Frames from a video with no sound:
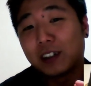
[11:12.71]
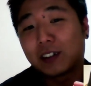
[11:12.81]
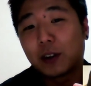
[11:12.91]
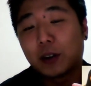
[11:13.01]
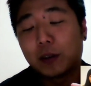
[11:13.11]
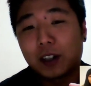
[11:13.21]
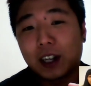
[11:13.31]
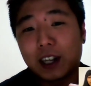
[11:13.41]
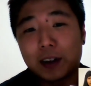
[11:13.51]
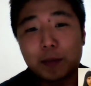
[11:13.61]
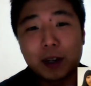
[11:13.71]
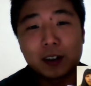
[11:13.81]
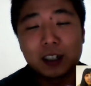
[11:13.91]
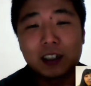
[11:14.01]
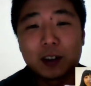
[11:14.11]
So if they get
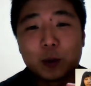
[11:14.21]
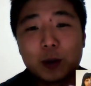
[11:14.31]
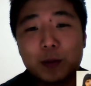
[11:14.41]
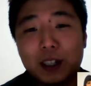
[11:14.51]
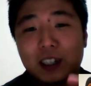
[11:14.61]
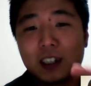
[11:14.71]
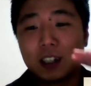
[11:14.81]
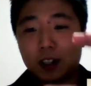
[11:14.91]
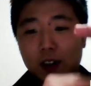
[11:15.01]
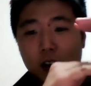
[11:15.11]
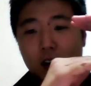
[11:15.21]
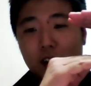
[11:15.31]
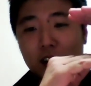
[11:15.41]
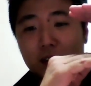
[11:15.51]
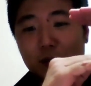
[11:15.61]
married, the women
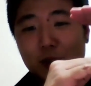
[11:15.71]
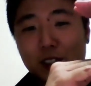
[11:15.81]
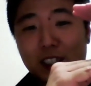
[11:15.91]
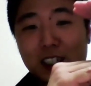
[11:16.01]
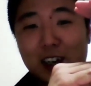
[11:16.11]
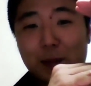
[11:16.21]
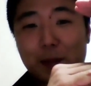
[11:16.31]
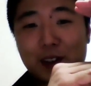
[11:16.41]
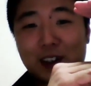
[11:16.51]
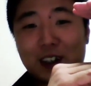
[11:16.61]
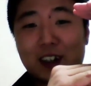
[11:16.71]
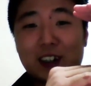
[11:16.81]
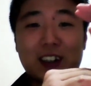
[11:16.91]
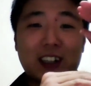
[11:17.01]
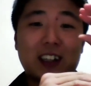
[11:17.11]
are really up
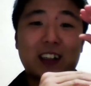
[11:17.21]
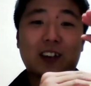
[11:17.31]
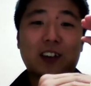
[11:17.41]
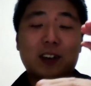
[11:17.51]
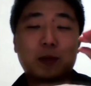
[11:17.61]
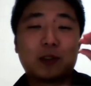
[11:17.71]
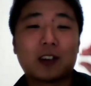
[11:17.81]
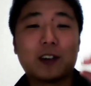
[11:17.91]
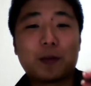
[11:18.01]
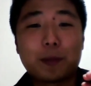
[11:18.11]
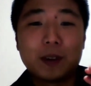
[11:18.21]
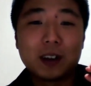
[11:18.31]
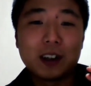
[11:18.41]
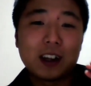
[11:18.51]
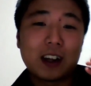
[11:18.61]
here in terms of
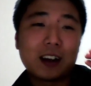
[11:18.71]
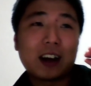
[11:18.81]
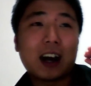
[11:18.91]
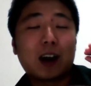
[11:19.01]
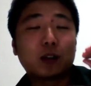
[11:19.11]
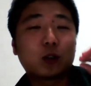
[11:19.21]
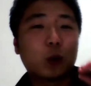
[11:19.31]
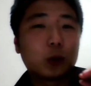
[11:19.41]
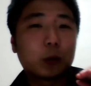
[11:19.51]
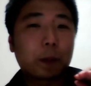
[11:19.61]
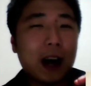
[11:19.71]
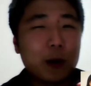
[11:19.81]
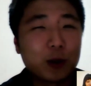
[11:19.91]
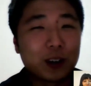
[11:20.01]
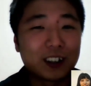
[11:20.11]
household
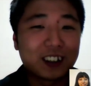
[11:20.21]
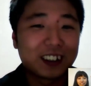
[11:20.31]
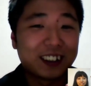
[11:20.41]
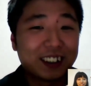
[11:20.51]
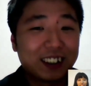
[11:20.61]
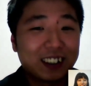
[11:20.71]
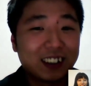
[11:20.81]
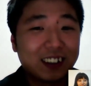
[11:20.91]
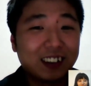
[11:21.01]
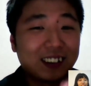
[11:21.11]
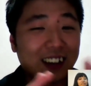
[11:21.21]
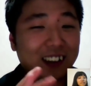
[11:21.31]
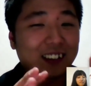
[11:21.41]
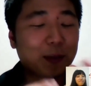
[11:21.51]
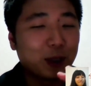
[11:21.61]
power. Is that
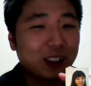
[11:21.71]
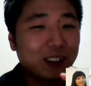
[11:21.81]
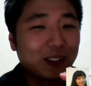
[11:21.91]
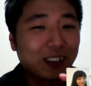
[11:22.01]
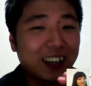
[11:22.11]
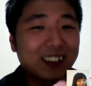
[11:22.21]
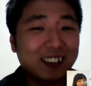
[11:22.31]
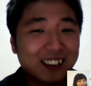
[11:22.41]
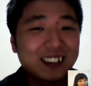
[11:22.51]
somewhat right?